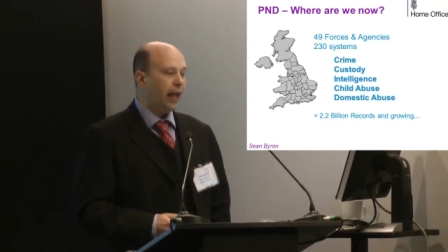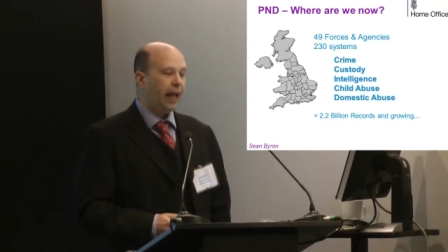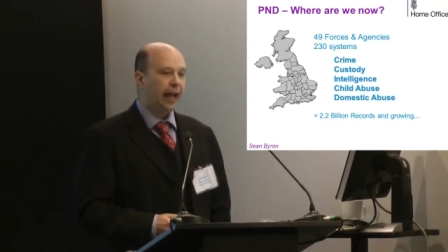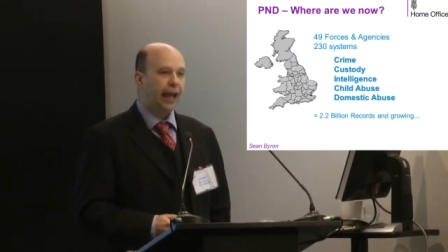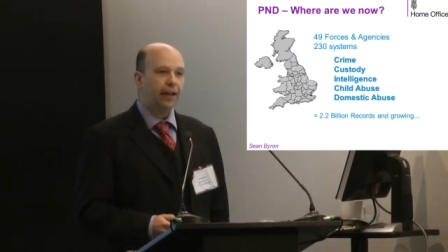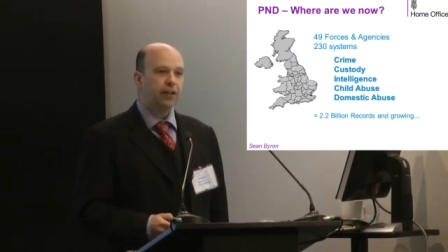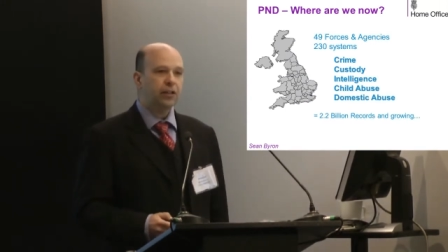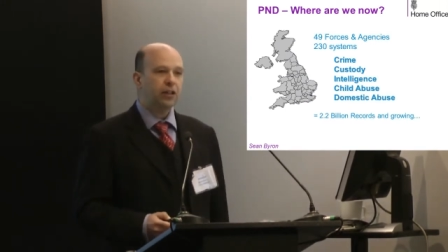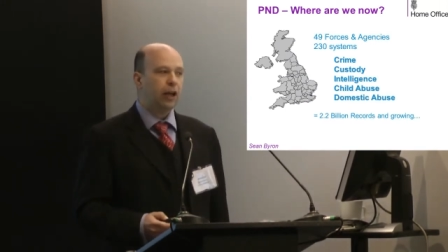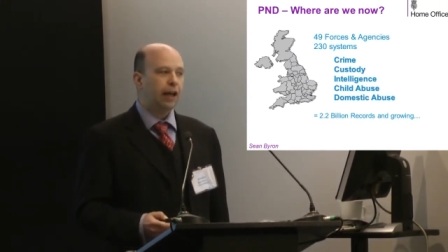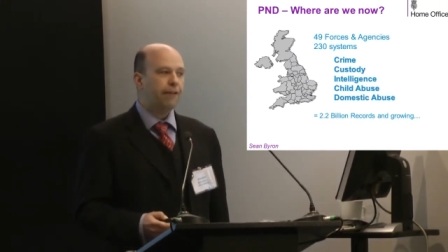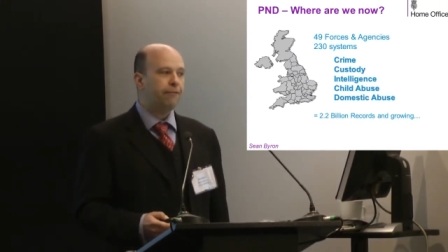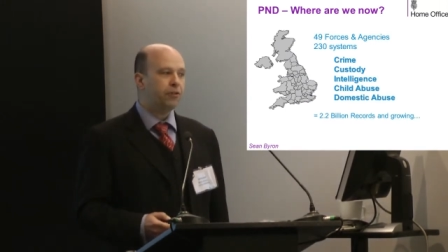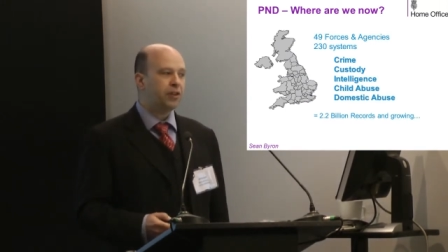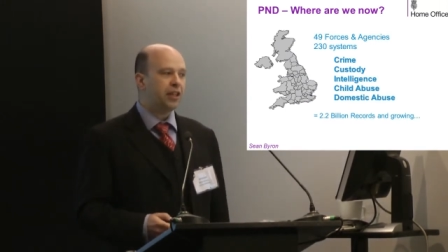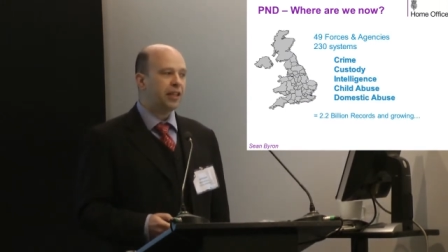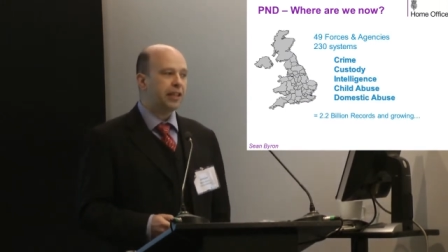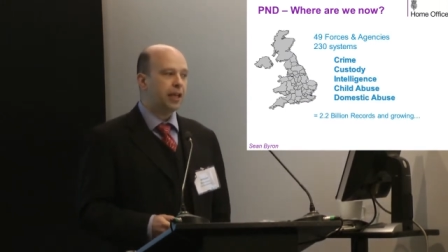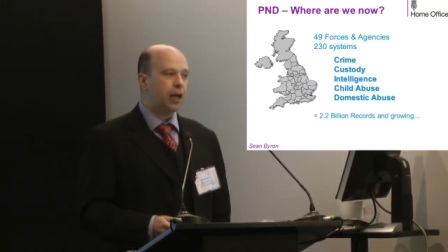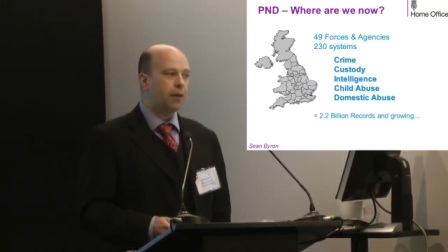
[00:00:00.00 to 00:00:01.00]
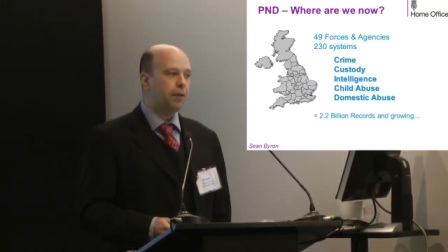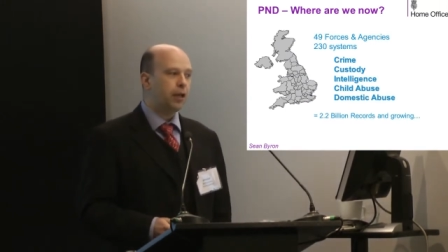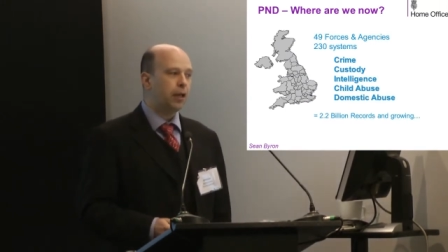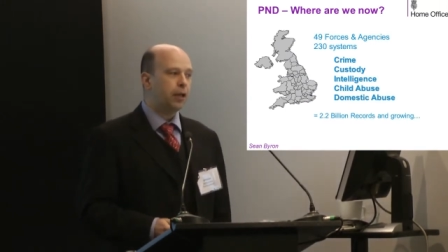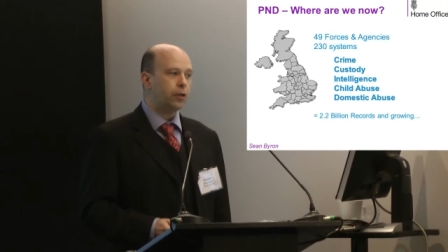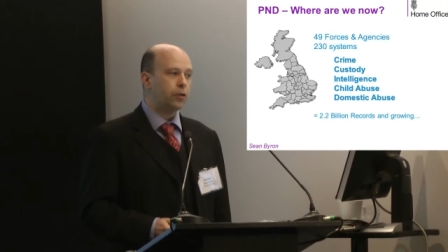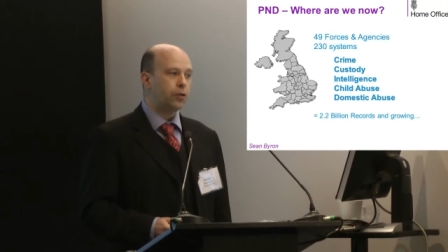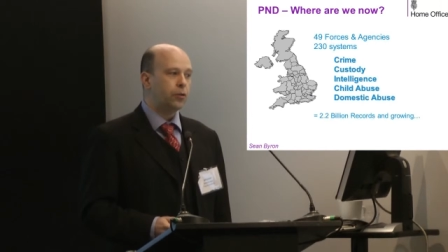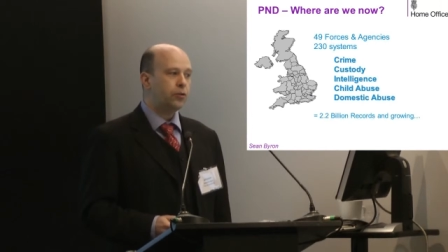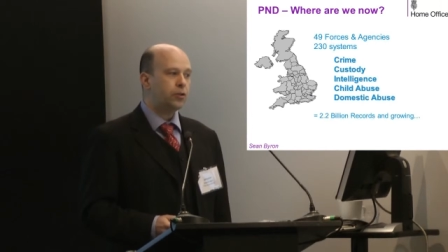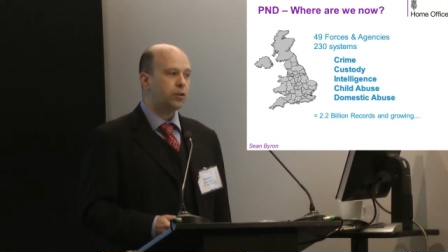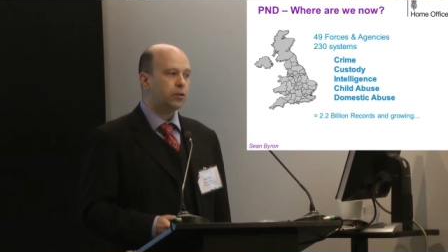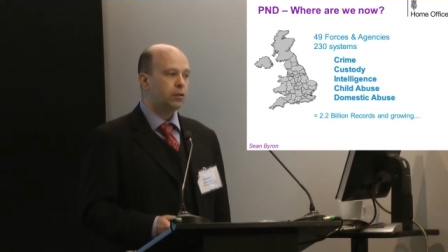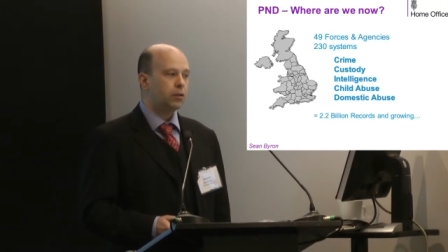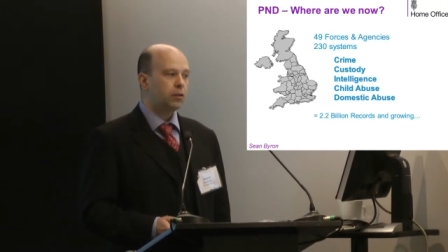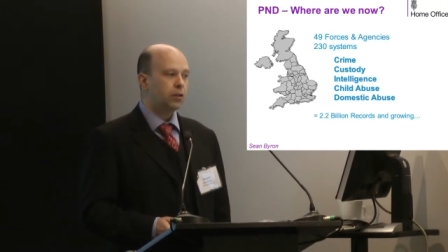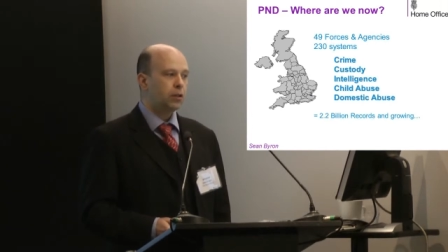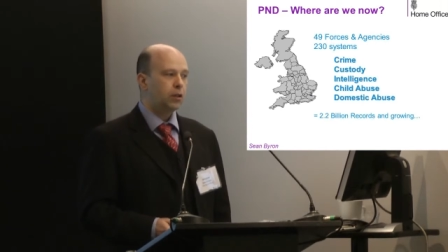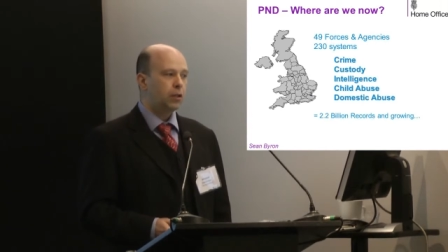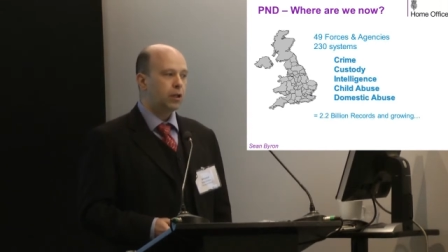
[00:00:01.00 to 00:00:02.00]
and everything they upload
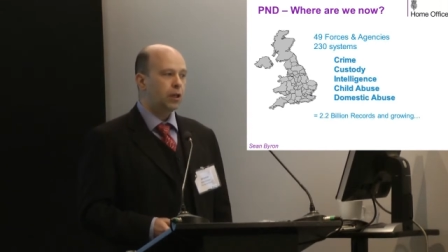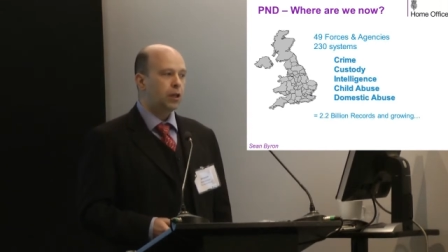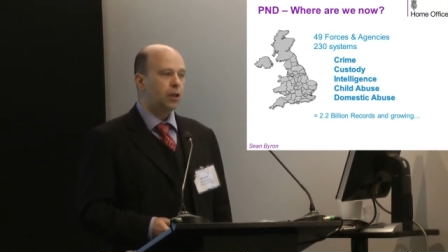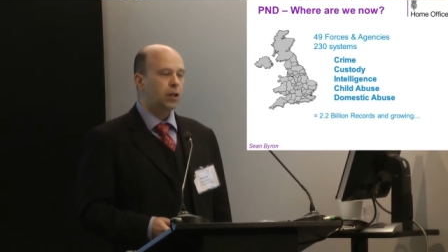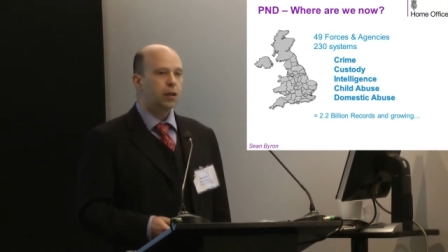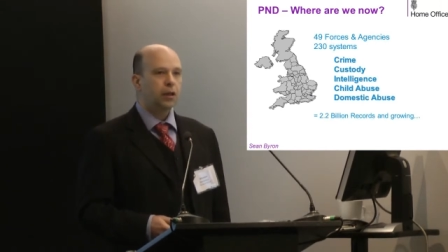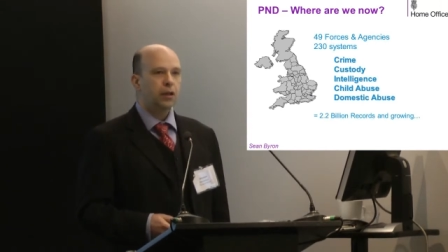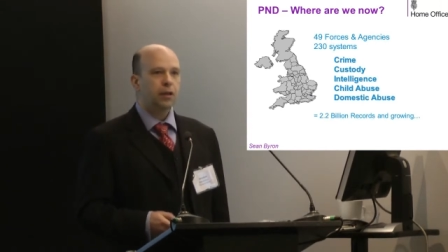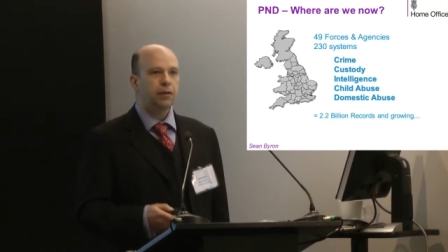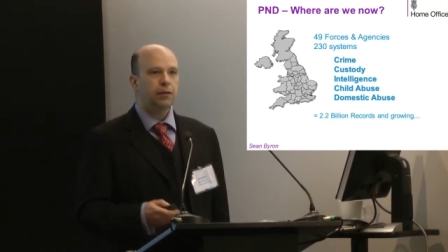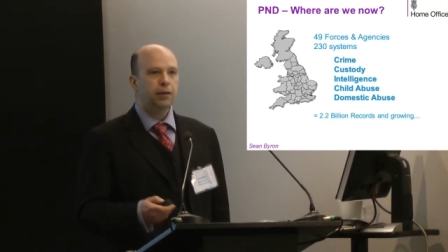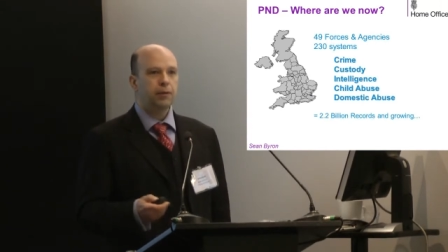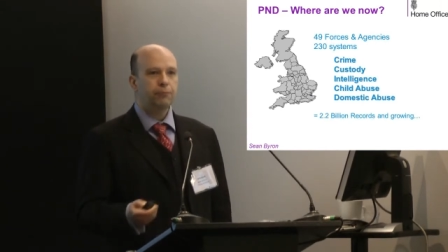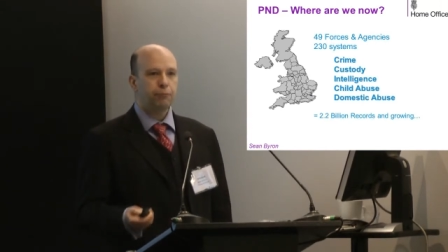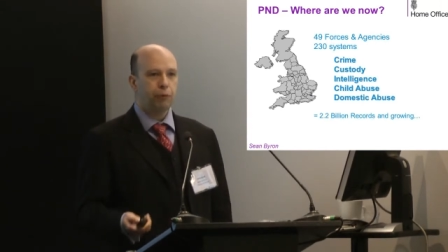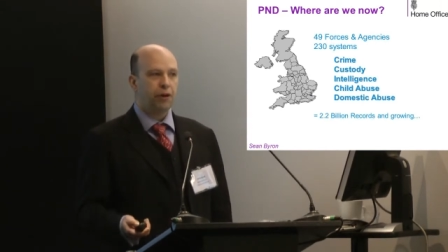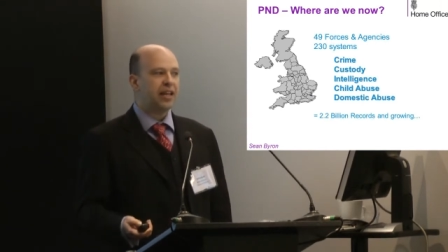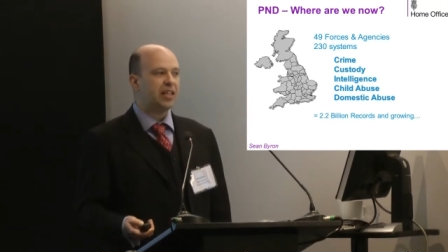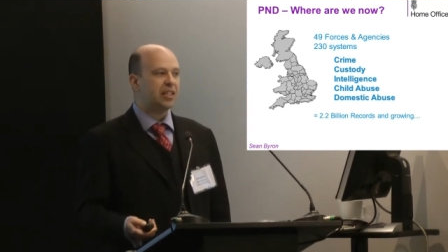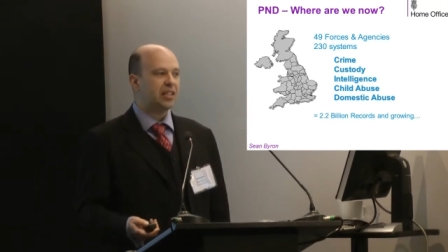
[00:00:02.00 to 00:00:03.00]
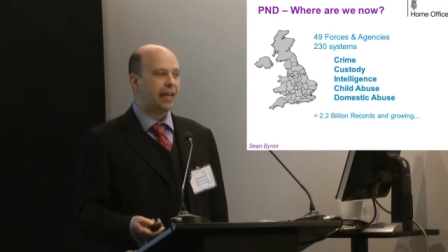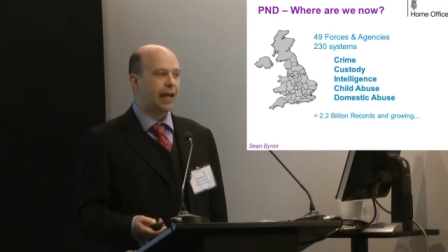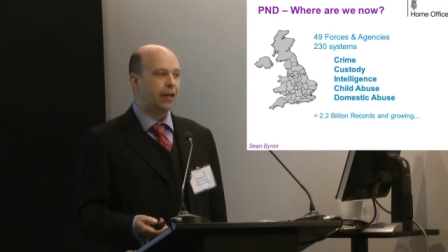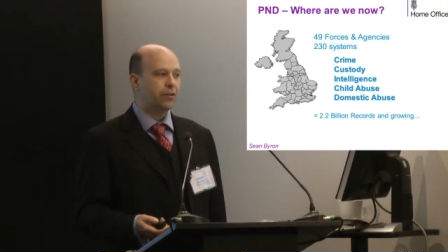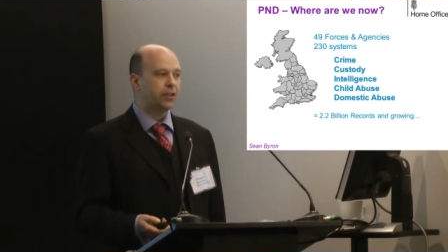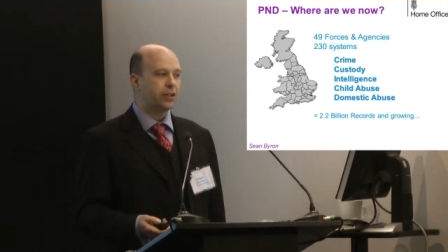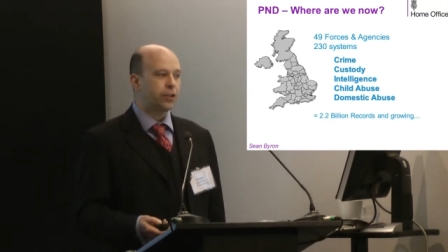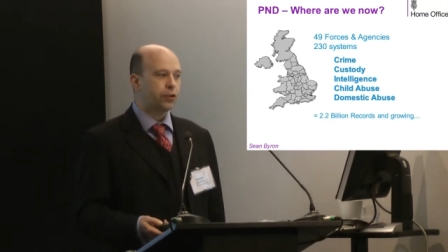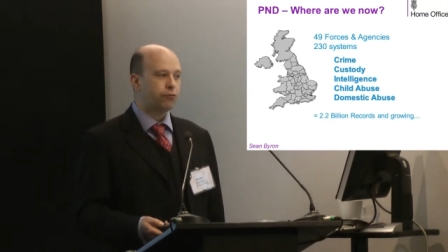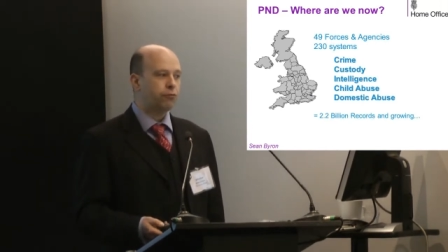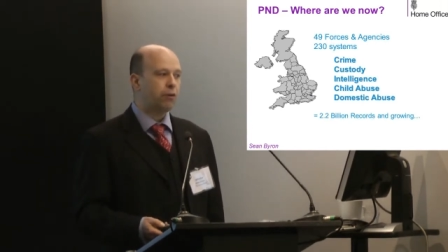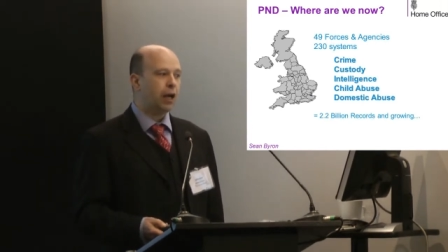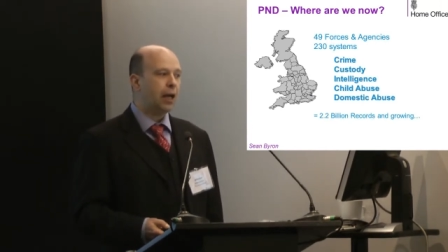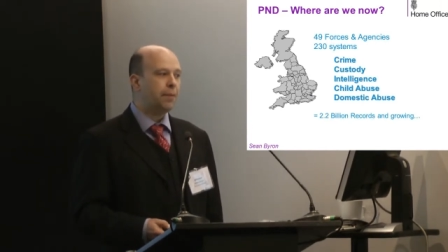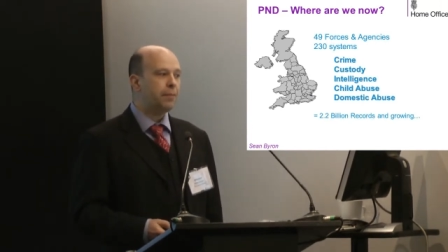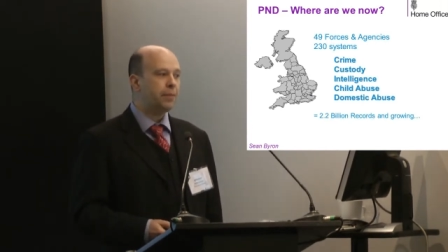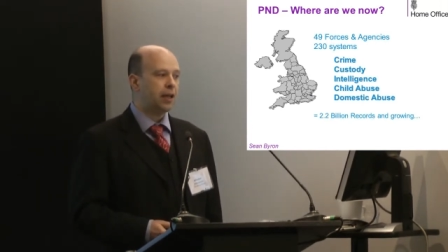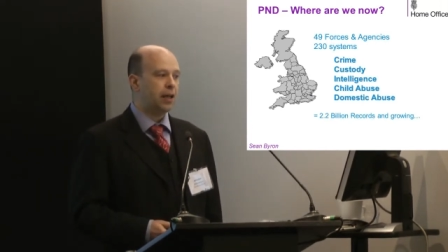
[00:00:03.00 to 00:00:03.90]
breaks down into crime,